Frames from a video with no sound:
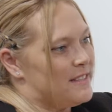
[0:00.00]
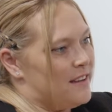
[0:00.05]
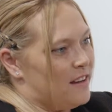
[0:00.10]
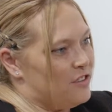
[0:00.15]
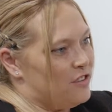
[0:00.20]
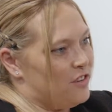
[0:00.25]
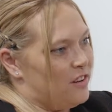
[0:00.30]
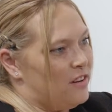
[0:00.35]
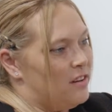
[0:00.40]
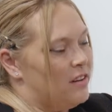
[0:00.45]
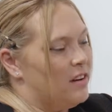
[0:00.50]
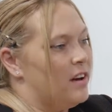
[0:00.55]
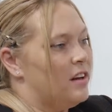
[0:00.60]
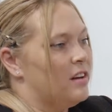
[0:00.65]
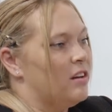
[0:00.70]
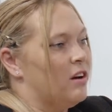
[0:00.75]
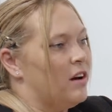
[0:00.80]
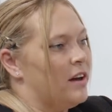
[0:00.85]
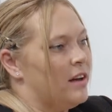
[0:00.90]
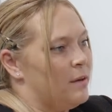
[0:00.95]
is Sasha,
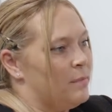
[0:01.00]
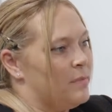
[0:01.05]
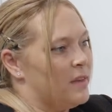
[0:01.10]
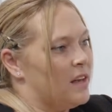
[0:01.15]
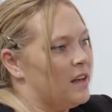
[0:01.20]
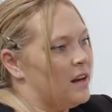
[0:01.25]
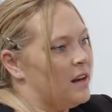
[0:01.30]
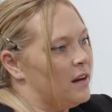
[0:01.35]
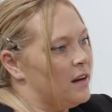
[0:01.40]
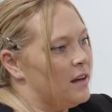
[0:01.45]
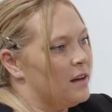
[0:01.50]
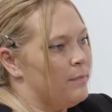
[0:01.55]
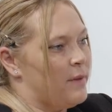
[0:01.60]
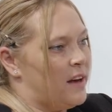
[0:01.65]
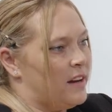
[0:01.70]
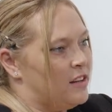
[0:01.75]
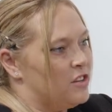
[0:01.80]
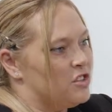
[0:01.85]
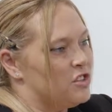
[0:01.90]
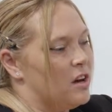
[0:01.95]
and I am the clinic
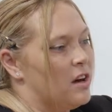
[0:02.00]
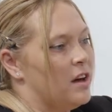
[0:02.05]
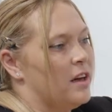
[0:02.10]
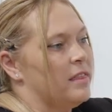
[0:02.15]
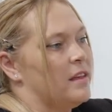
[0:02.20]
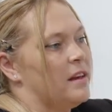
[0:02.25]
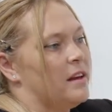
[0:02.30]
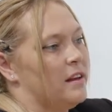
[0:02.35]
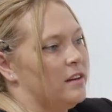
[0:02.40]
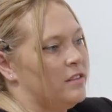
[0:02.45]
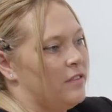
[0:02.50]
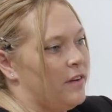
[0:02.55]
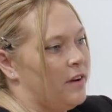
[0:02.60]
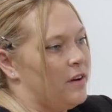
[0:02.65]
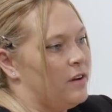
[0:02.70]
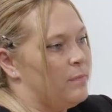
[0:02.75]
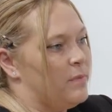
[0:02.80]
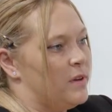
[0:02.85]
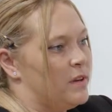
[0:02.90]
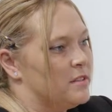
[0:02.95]
manager and the lead
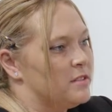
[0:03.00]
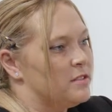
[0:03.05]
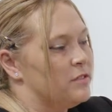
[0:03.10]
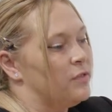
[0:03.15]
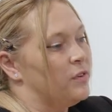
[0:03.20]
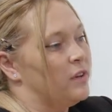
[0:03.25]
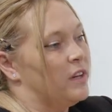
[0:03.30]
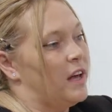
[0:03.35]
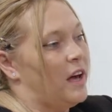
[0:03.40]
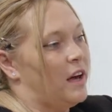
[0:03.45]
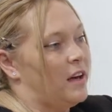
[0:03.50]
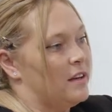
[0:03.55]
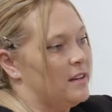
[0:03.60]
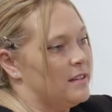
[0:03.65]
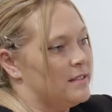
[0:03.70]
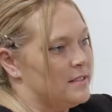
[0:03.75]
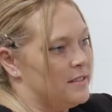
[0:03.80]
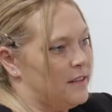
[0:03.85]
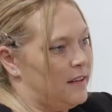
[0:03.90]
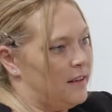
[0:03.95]
therapist for the
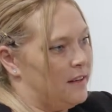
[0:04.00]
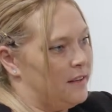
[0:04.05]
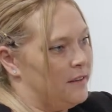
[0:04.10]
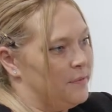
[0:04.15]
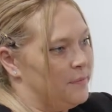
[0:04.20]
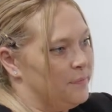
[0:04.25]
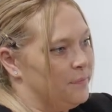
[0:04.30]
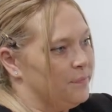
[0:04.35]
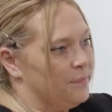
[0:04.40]
ASC.